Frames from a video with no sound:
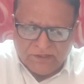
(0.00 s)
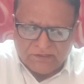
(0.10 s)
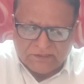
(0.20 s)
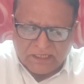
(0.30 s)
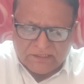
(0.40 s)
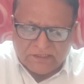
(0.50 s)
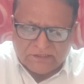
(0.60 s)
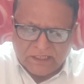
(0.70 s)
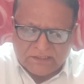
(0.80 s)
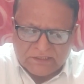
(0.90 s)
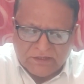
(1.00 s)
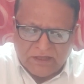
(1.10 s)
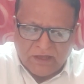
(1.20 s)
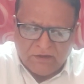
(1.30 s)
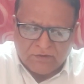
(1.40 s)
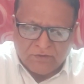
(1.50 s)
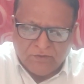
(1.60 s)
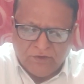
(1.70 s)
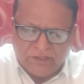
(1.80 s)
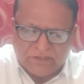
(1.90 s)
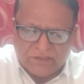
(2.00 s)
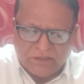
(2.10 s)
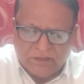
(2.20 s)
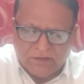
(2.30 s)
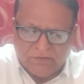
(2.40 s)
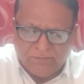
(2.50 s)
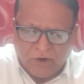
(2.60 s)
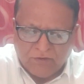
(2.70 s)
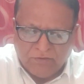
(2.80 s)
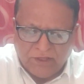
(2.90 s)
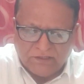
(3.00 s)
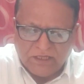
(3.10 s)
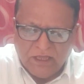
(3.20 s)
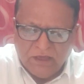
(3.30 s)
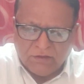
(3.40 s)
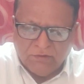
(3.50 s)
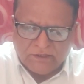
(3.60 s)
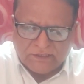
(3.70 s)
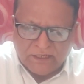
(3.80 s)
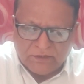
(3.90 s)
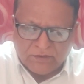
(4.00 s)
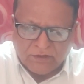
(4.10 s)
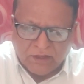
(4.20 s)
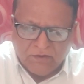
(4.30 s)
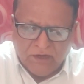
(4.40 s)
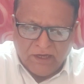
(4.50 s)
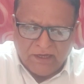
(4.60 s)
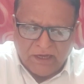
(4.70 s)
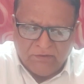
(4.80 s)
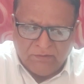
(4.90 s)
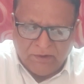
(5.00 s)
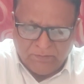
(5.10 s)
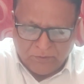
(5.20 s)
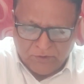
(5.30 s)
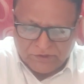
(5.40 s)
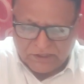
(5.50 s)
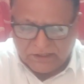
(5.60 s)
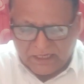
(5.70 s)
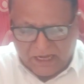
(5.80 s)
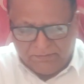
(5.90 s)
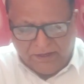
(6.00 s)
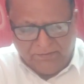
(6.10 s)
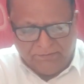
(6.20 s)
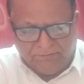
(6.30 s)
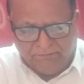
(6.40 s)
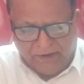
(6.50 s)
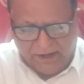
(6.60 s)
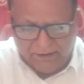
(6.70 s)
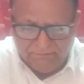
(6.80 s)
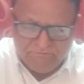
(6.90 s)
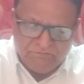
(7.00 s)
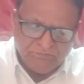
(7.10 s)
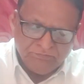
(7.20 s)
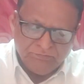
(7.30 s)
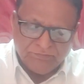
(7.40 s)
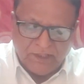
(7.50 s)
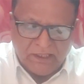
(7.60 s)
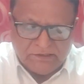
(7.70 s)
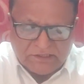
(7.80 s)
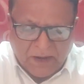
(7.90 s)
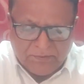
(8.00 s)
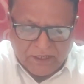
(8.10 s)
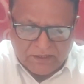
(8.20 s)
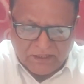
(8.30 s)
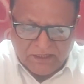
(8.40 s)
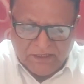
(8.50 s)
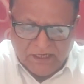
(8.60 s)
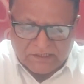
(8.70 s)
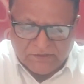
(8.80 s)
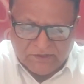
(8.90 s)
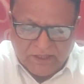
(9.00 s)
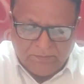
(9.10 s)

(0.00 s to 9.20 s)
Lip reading: section 6 for which rules to regulate environment pollution can be made. Then chapter 3 deals with the